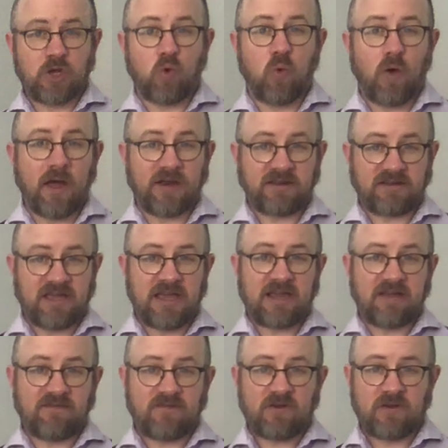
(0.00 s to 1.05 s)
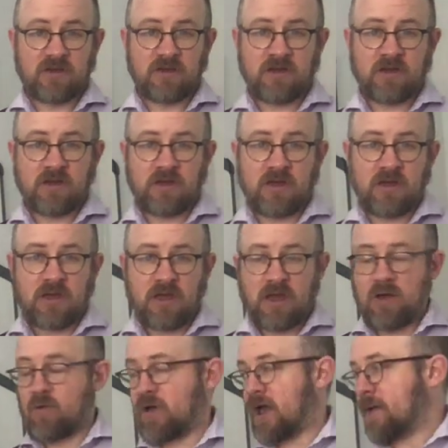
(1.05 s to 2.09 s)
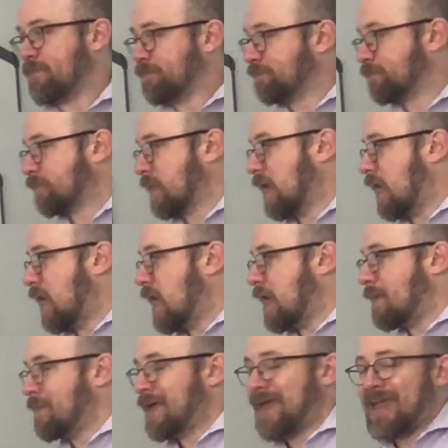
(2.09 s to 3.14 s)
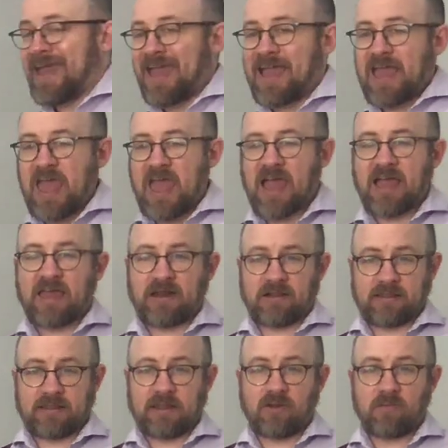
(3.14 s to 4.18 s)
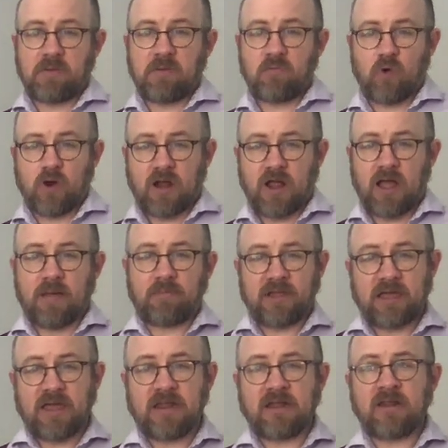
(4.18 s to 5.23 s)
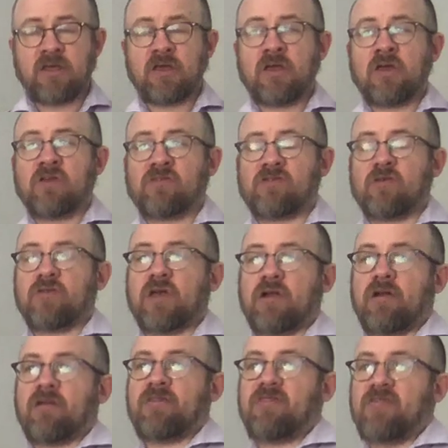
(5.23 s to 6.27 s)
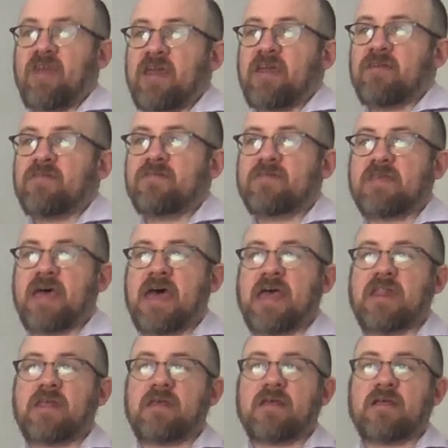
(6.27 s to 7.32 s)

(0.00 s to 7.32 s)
quantitative, okay? It can get a little bit more complicated. So there are things that